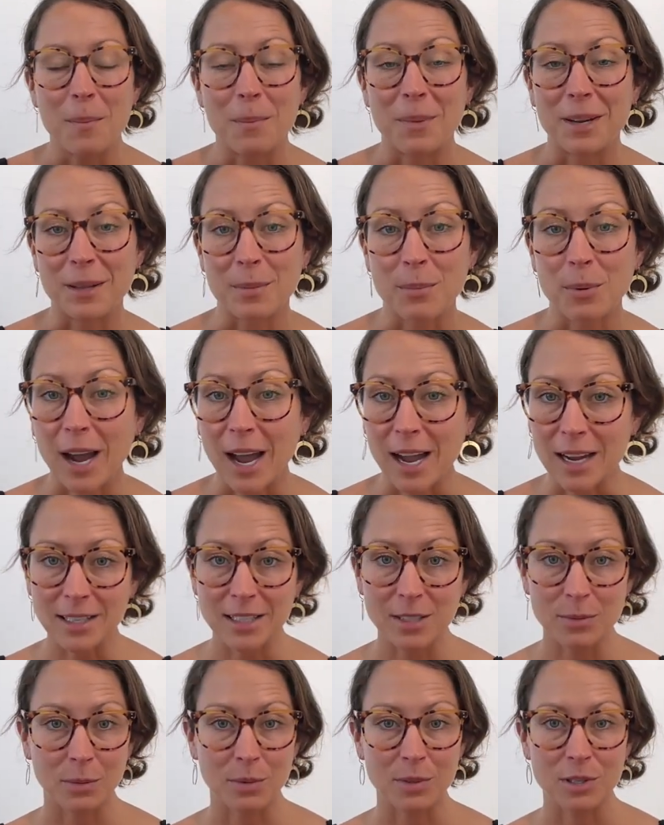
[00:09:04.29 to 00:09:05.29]
But in the
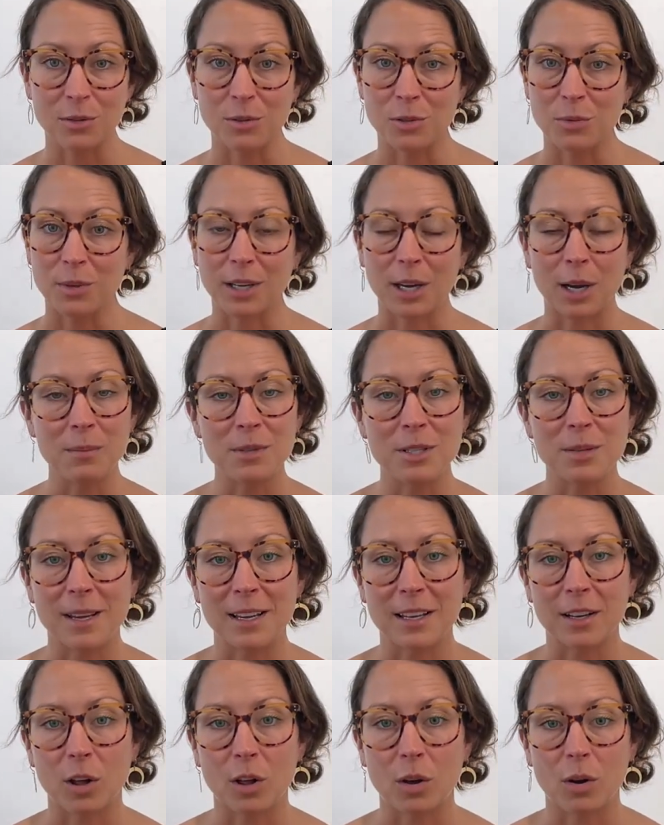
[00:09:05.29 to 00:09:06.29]
practice, what we do is we come to
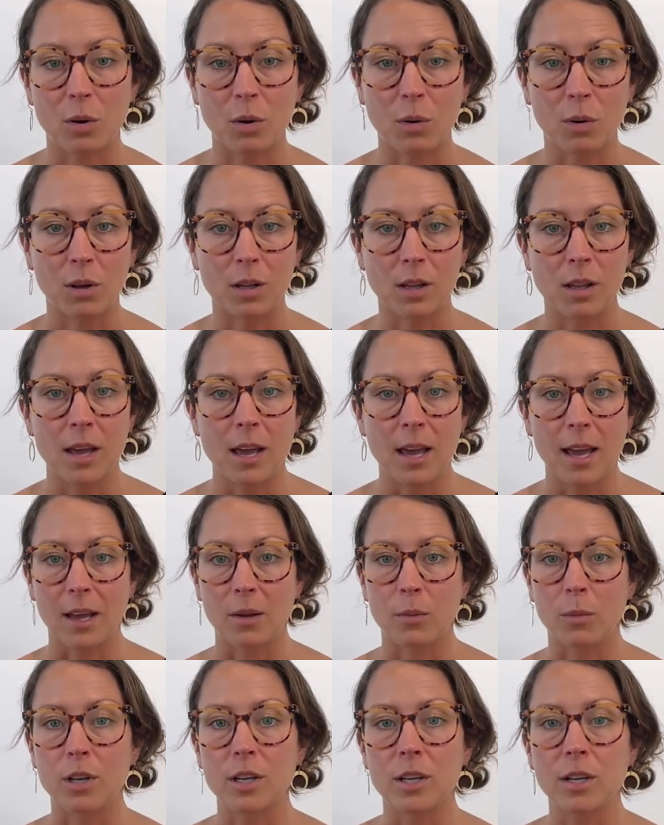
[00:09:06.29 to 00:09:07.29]
make it all whole.
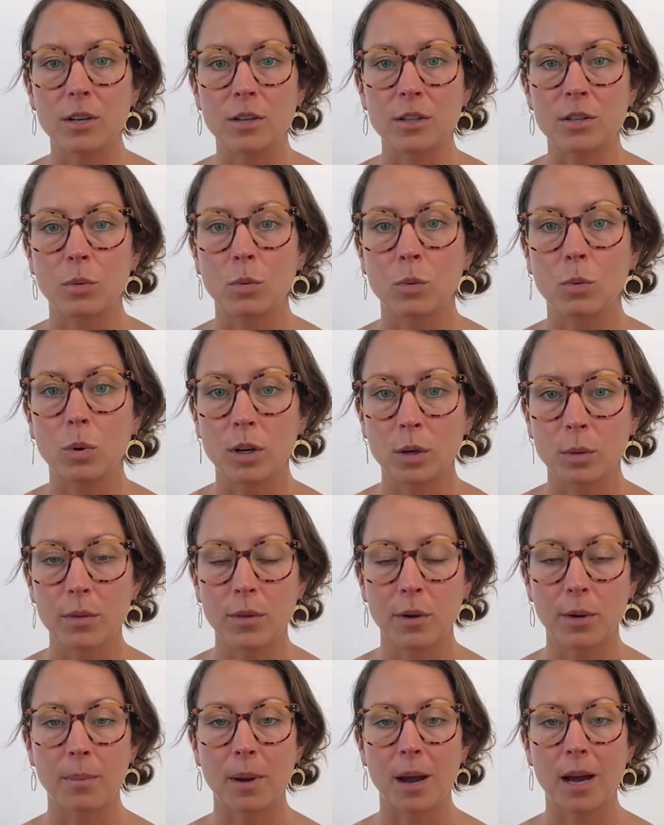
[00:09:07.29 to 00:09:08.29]
And we're here to work
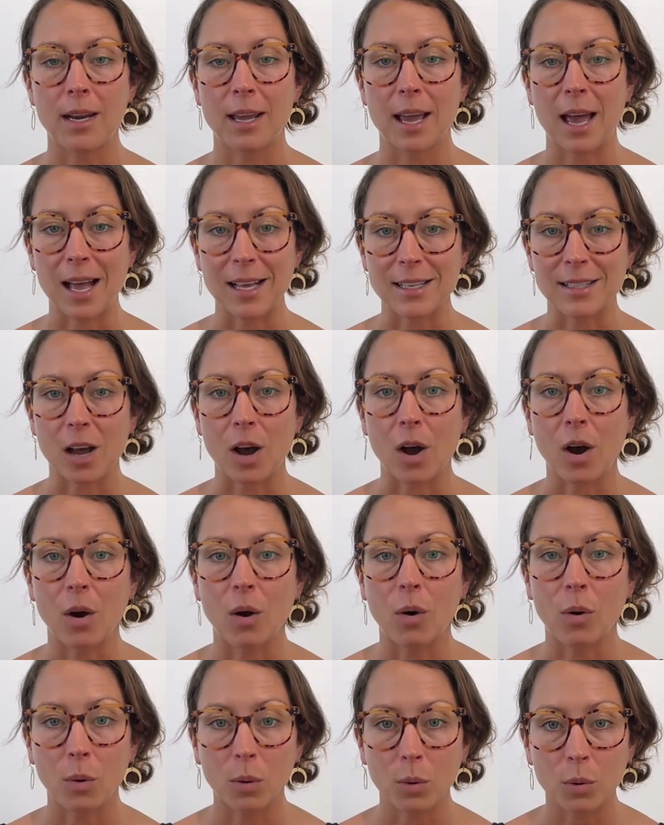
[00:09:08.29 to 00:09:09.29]
with our body as a
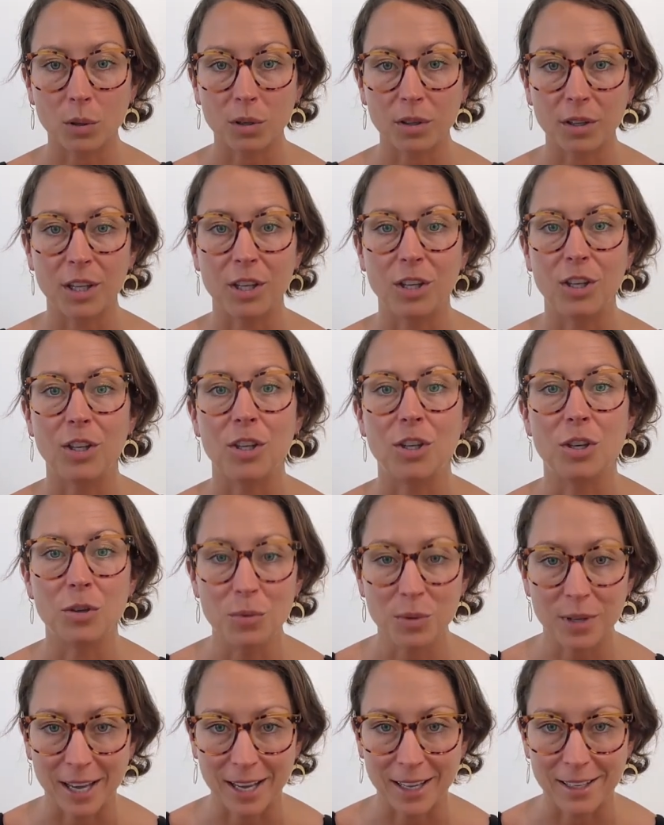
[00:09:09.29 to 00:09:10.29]
whole
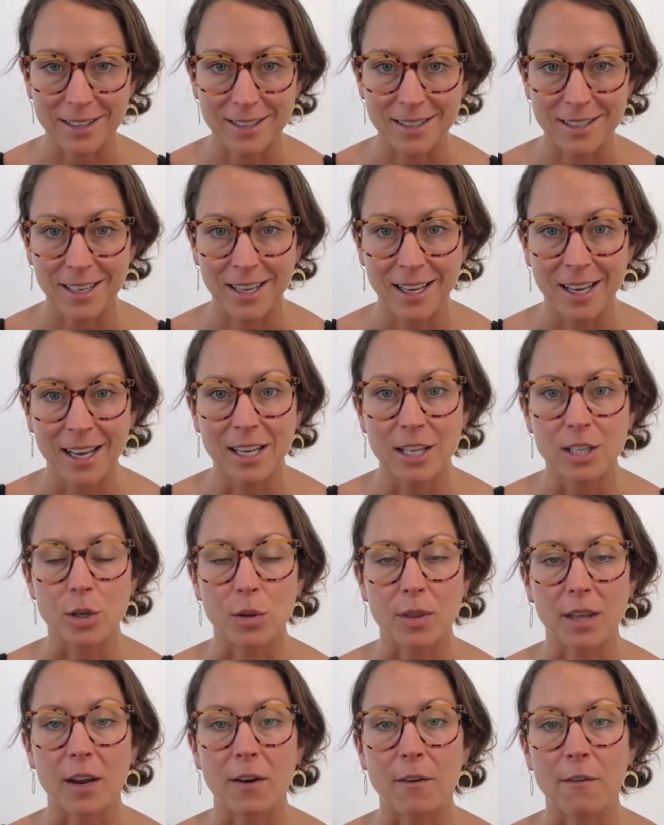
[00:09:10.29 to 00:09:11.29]
unit
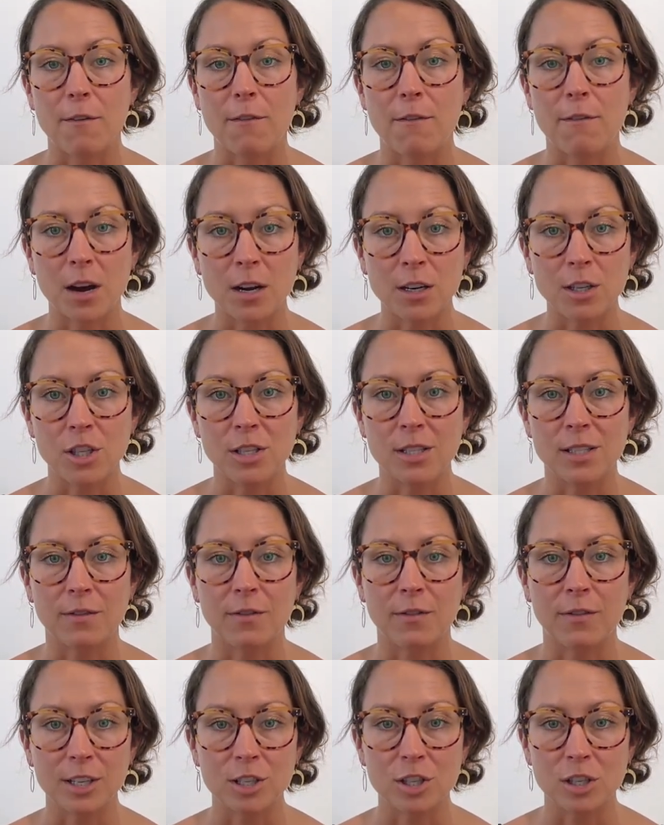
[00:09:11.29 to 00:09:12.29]
so that it functions
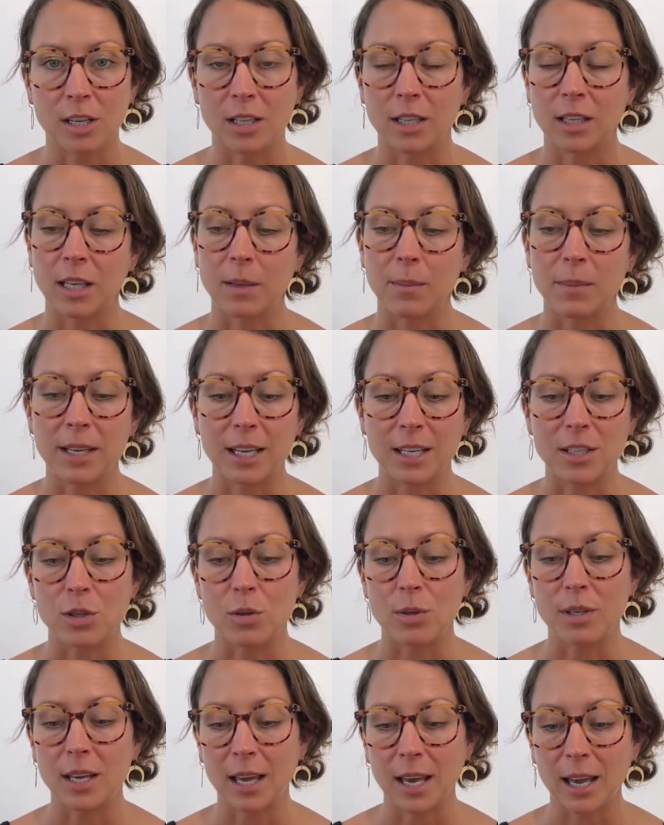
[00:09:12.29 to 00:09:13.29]
efficiently, because
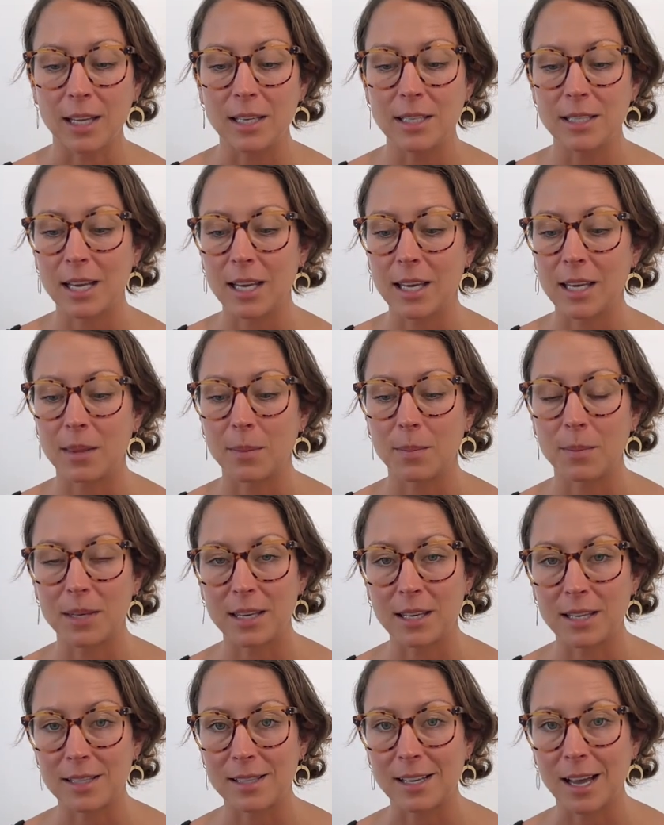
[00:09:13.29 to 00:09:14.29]
you can't take the
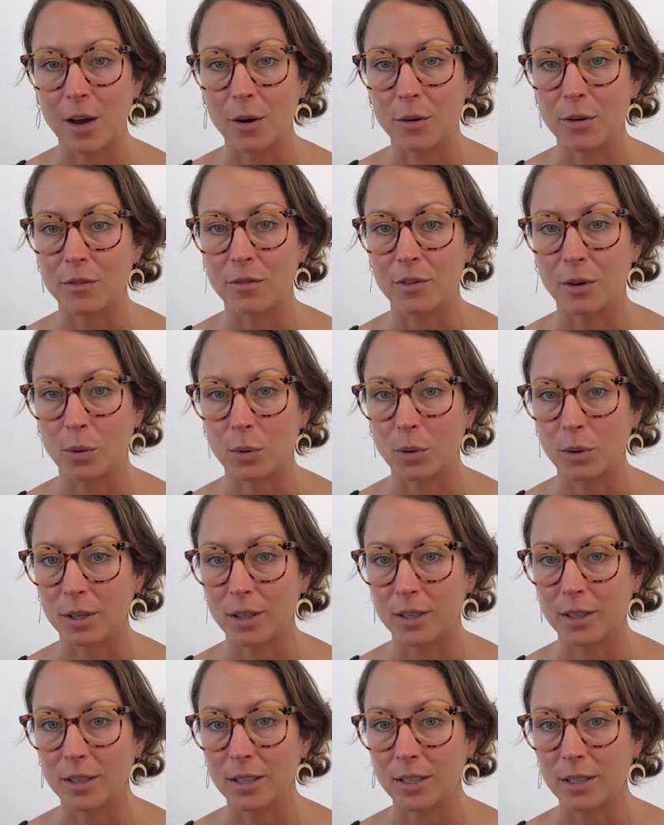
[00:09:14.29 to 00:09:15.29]
piece out of the
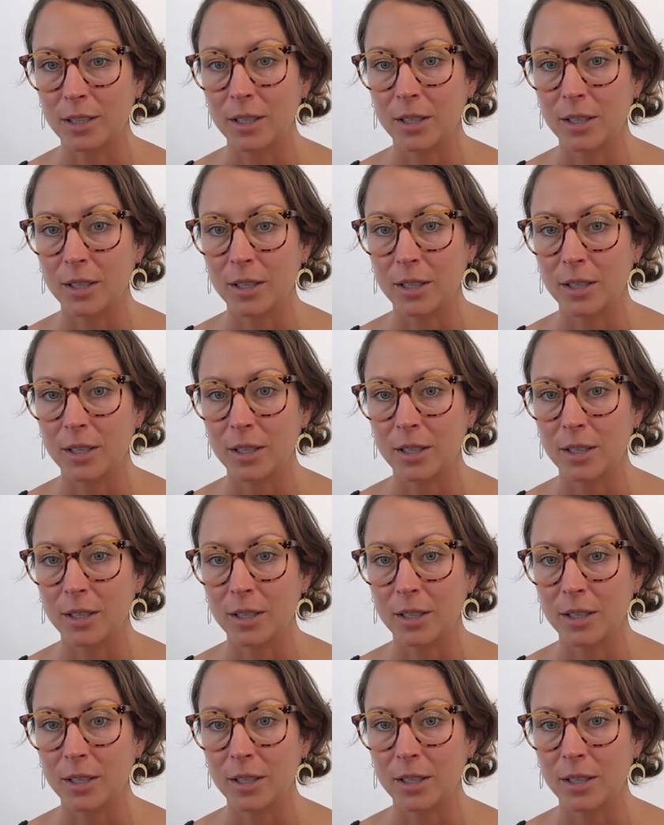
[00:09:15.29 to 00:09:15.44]
whole,